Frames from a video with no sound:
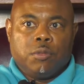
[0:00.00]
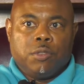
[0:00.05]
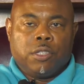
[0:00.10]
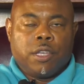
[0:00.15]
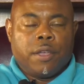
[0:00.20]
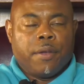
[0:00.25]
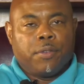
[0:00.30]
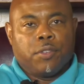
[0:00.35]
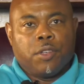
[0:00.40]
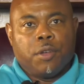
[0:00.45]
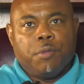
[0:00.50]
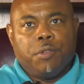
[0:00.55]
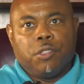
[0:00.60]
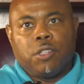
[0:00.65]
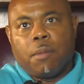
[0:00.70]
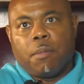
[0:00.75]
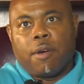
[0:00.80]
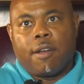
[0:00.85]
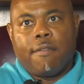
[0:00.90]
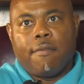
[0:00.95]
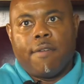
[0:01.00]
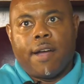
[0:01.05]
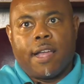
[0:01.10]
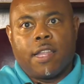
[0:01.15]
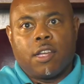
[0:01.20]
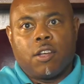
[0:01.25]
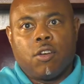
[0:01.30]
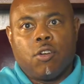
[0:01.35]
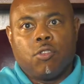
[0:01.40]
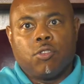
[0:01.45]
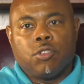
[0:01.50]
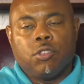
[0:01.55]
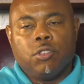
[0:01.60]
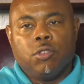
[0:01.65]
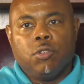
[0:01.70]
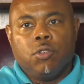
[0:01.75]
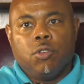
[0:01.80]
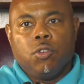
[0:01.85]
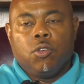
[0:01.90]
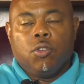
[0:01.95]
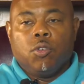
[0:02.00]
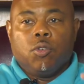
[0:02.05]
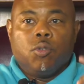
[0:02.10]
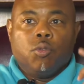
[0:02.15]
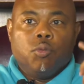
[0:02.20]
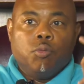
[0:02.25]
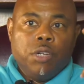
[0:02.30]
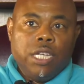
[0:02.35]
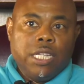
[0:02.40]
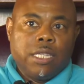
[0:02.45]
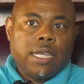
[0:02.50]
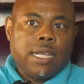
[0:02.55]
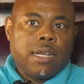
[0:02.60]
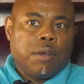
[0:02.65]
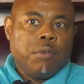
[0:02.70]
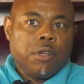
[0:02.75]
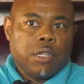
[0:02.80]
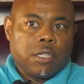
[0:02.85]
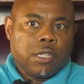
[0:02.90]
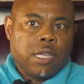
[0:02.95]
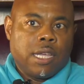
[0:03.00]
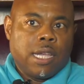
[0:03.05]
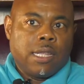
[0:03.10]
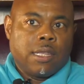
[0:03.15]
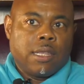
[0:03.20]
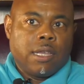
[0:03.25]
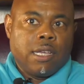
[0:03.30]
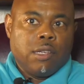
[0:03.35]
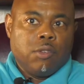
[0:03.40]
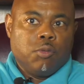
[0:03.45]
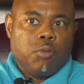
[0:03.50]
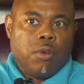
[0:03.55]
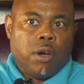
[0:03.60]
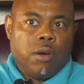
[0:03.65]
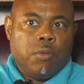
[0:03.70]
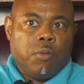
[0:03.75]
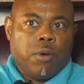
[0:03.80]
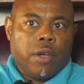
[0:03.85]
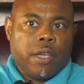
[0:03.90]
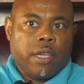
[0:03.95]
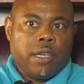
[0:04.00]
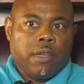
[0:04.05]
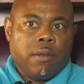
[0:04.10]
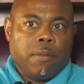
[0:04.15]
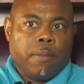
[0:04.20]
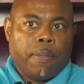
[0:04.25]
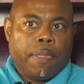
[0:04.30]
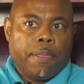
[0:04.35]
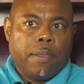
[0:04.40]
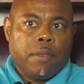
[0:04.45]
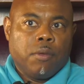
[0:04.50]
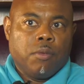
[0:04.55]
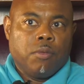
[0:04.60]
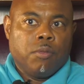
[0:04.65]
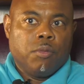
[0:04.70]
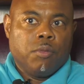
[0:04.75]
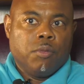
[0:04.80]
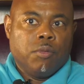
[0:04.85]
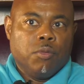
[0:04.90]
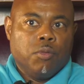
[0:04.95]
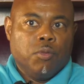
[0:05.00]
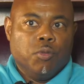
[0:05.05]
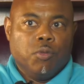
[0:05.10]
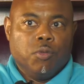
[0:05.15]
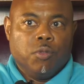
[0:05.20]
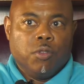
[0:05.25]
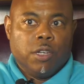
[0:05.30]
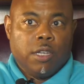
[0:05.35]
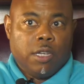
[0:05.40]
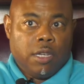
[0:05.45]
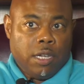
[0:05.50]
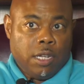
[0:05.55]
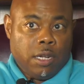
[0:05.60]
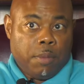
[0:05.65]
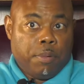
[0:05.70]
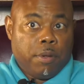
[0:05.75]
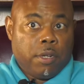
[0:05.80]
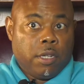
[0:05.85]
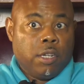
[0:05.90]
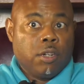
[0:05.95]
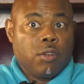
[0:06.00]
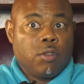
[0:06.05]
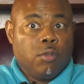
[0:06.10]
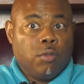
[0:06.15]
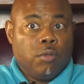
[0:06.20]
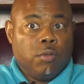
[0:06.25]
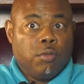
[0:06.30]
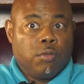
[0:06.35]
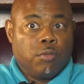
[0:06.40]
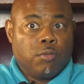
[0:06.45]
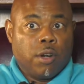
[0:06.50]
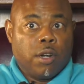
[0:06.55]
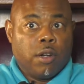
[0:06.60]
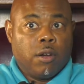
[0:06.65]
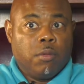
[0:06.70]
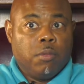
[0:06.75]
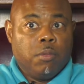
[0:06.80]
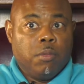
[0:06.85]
So when we talk about a violent culture, we think we're saying things one way in a political realm.